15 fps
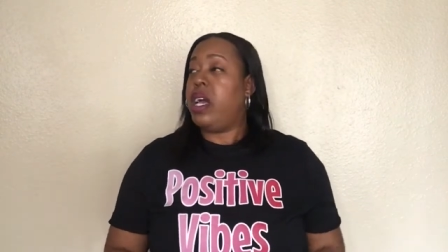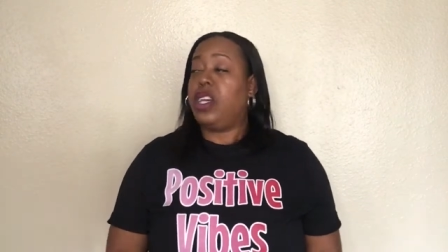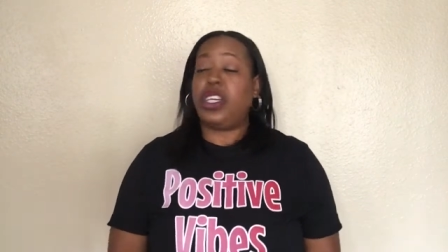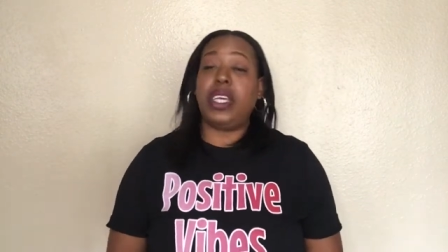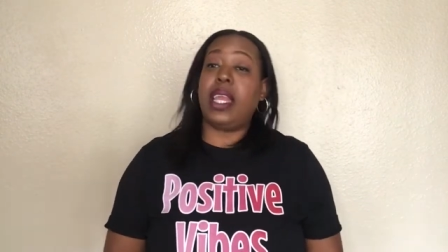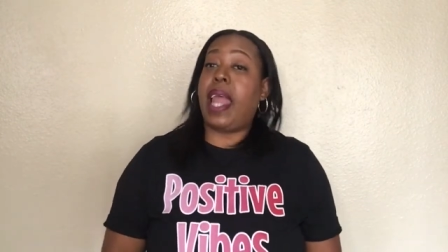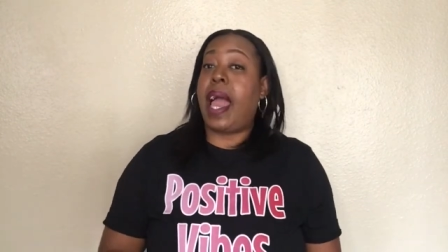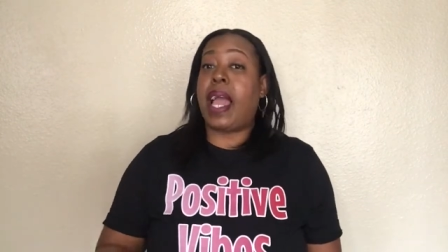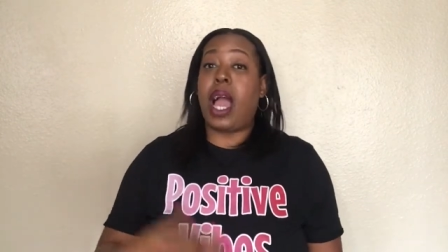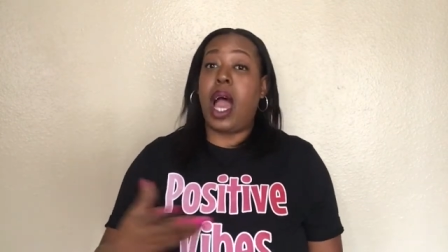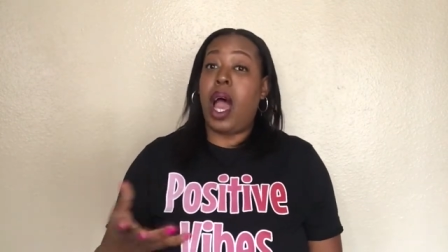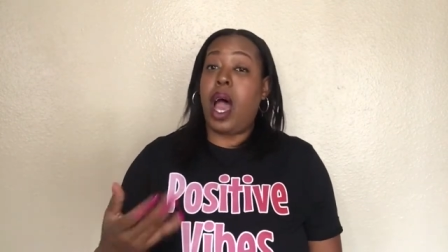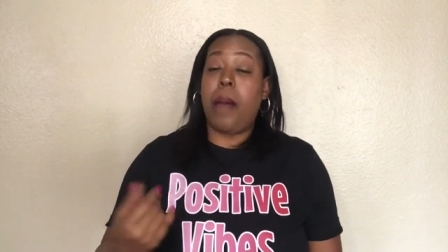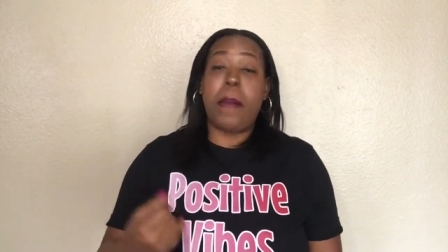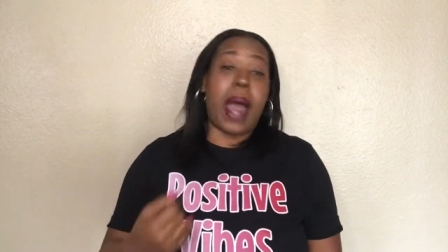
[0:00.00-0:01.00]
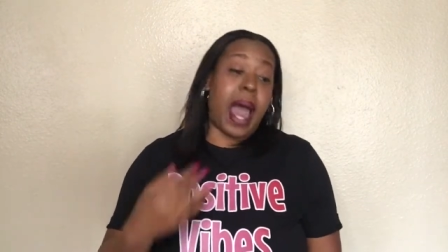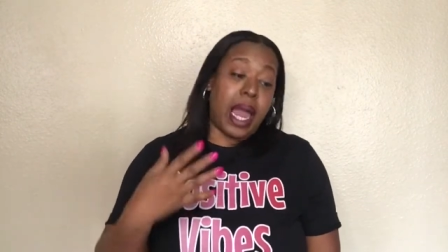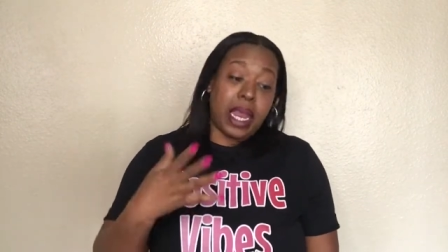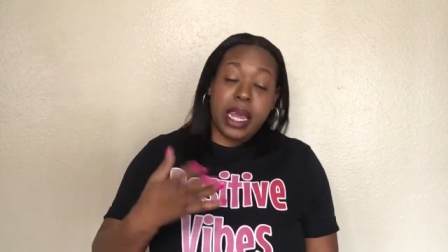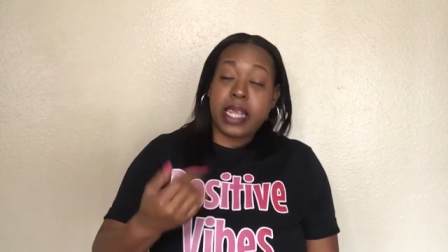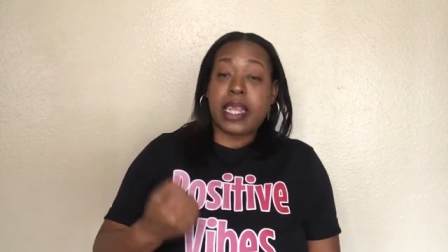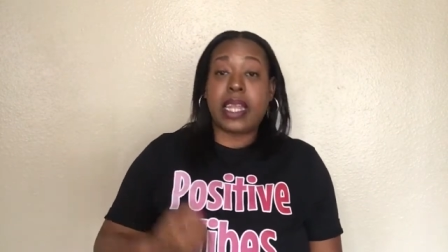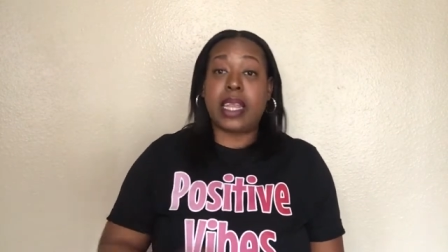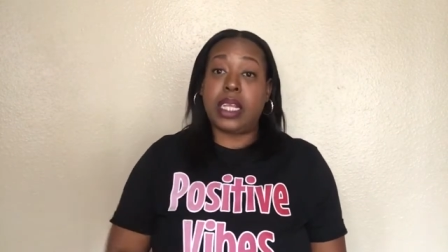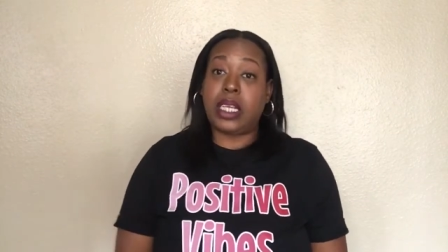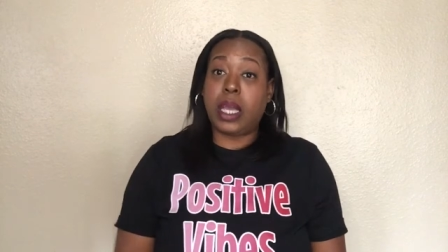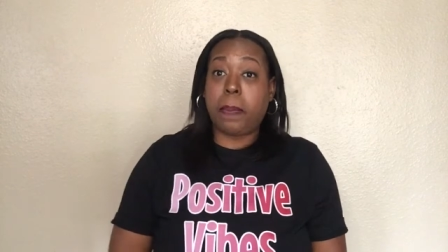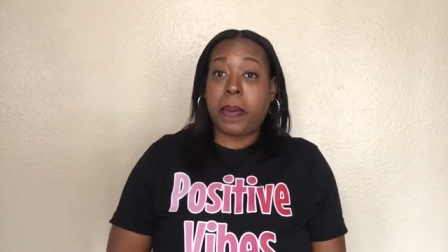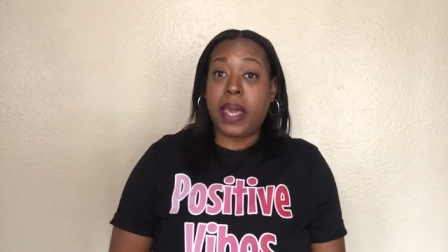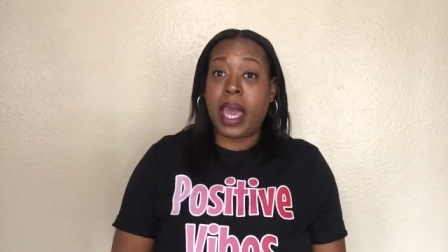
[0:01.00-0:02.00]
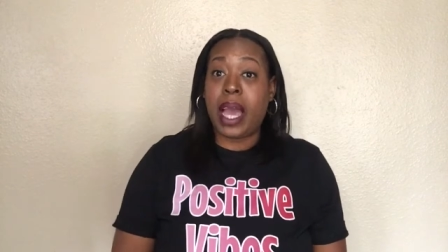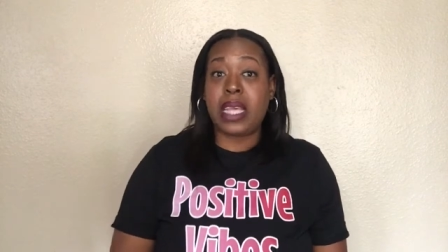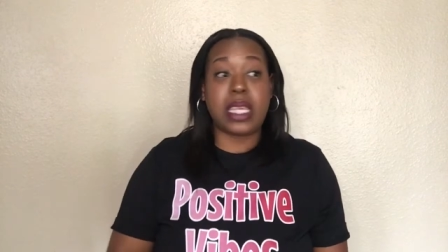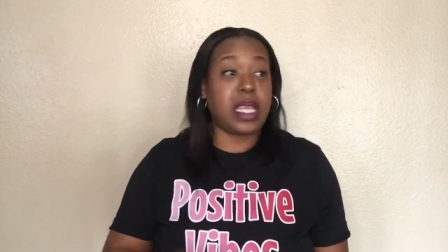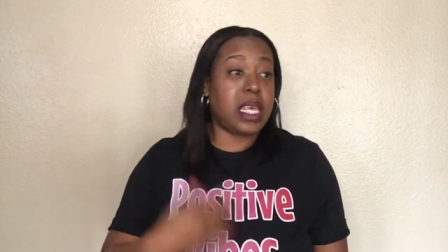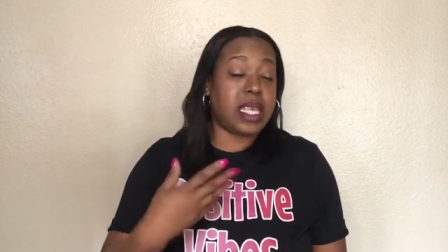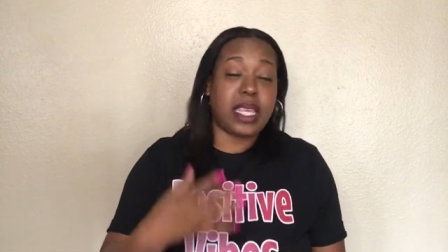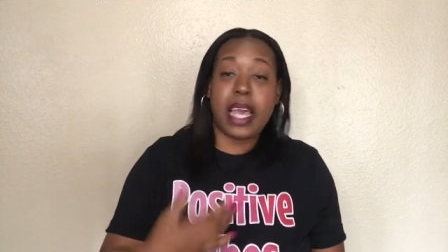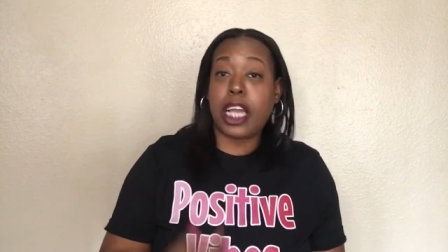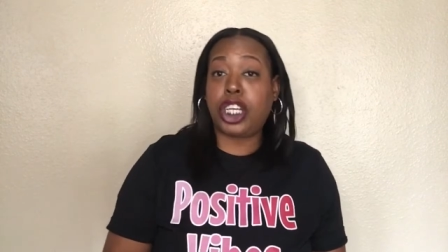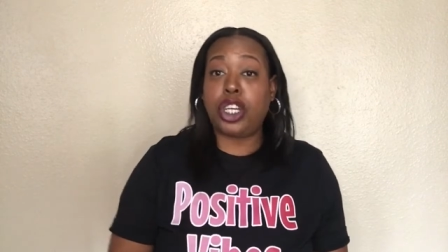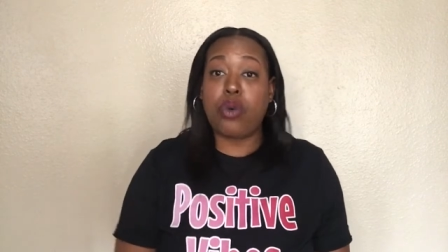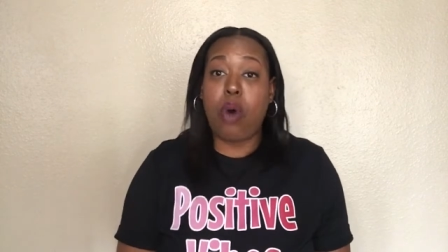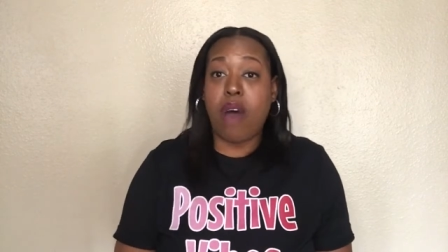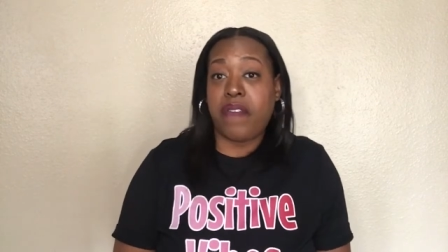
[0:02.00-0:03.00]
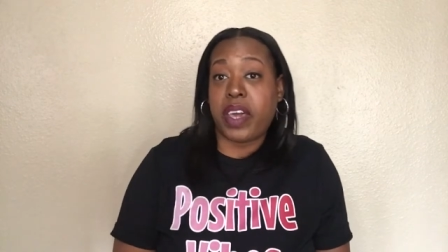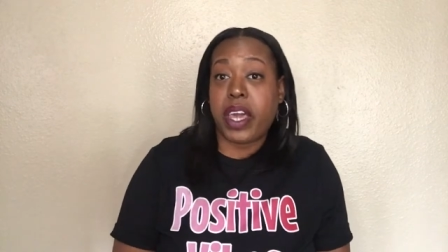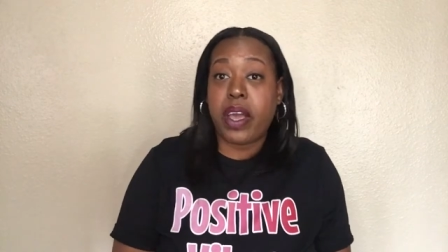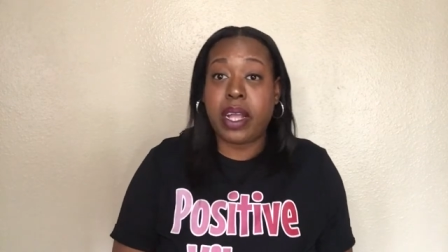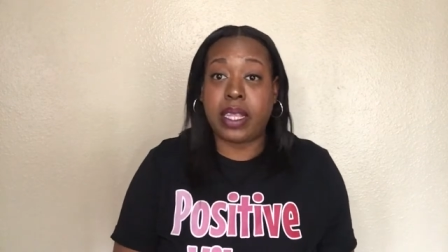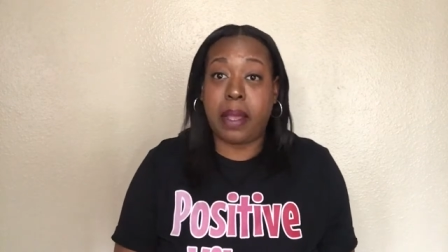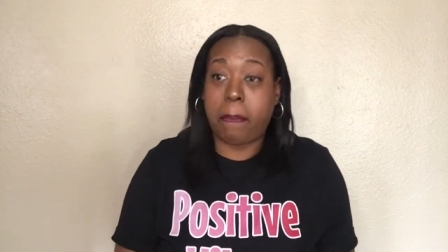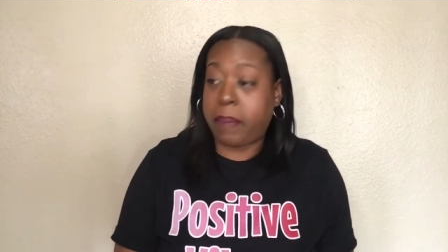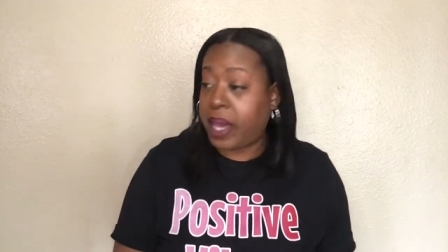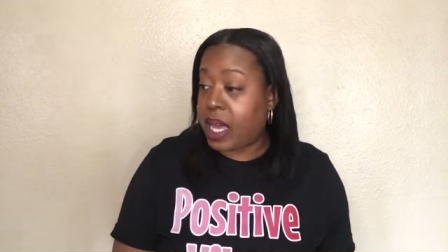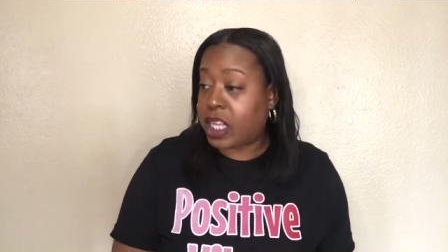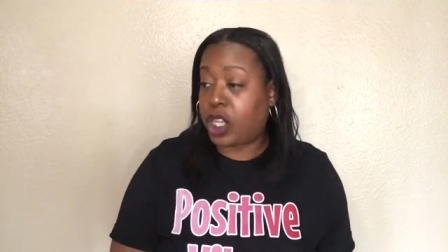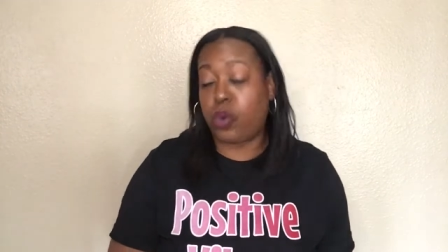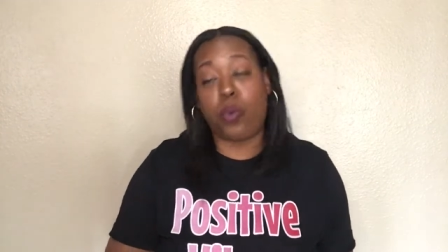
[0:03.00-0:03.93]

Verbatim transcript: She like, um, I looked at the GPS and it said you over here at the beach.